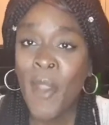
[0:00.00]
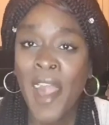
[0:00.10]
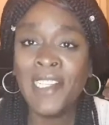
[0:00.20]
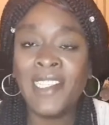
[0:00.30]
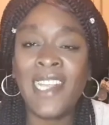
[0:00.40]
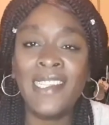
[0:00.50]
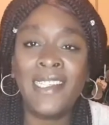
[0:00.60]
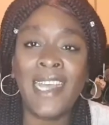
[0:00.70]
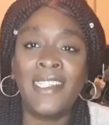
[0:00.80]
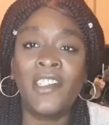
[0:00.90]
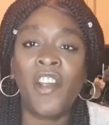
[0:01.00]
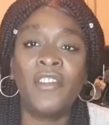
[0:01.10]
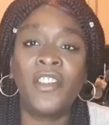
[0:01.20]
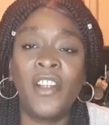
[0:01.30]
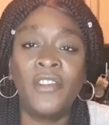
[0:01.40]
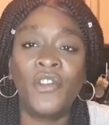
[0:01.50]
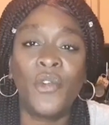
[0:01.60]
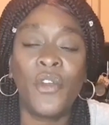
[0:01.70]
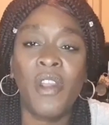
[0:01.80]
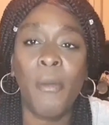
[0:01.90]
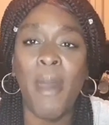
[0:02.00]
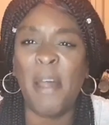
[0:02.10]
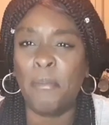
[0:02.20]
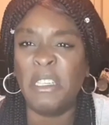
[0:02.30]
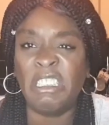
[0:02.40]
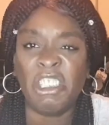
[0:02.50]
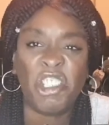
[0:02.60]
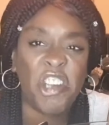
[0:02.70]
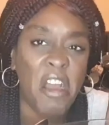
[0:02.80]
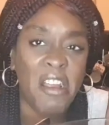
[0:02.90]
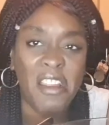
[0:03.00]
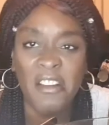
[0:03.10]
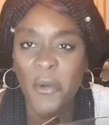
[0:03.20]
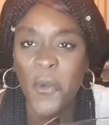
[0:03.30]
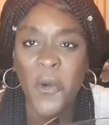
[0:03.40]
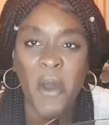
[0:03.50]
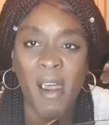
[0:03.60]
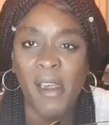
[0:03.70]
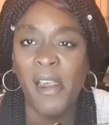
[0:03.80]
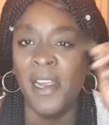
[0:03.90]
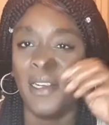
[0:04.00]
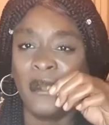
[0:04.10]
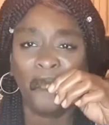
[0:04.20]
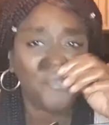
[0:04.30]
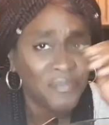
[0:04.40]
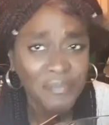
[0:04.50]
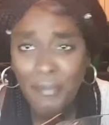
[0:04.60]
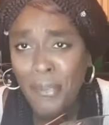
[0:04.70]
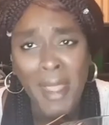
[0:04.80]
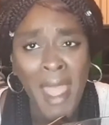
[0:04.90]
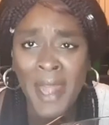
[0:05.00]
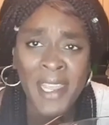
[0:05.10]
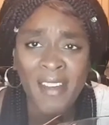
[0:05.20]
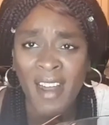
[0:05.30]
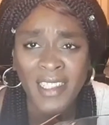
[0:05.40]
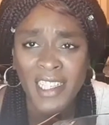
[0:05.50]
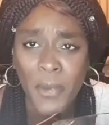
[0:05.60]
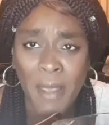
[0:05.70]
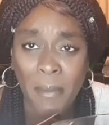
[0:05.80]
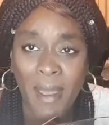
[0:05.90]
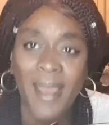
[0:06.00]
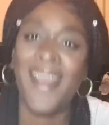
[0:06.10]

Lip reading: He said Daddy Chunk Chunk's talking about being a shark in the water and he can't swim.